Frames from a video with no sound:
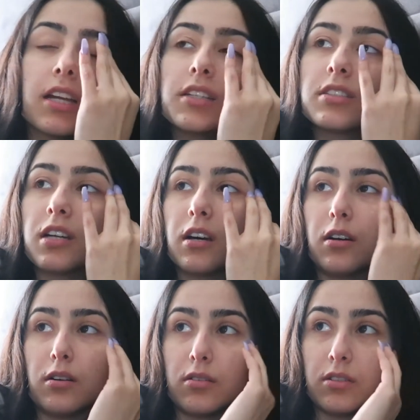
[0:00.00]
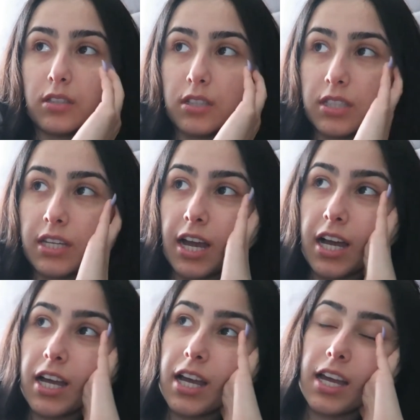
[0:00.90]
So,
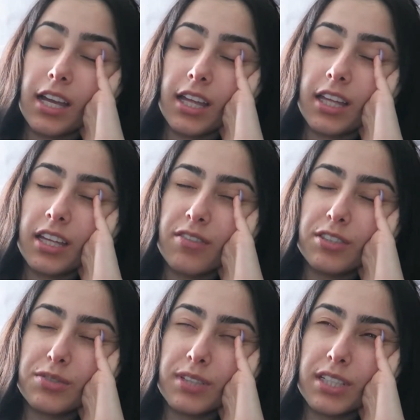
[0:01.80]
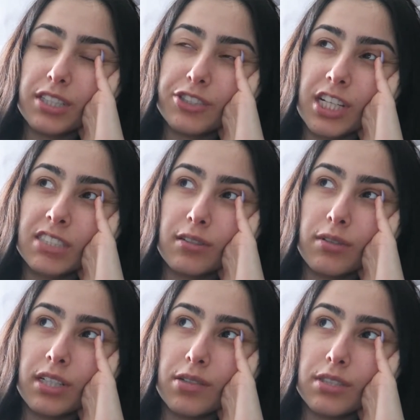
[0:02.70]
yeah, it was really stressful
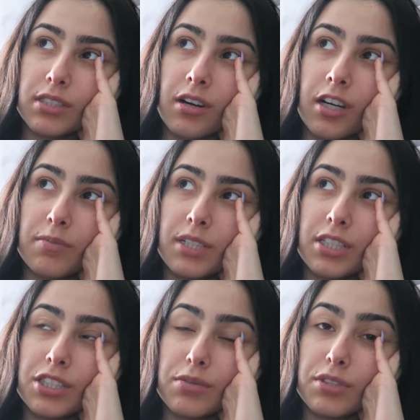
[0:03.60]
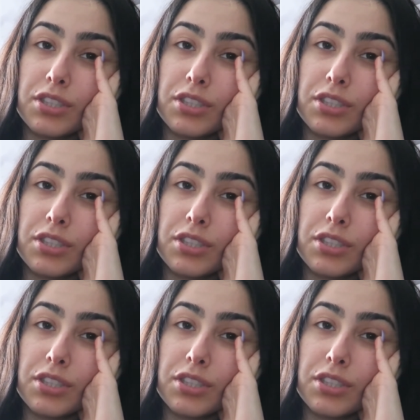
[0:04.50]
when he was gone because she was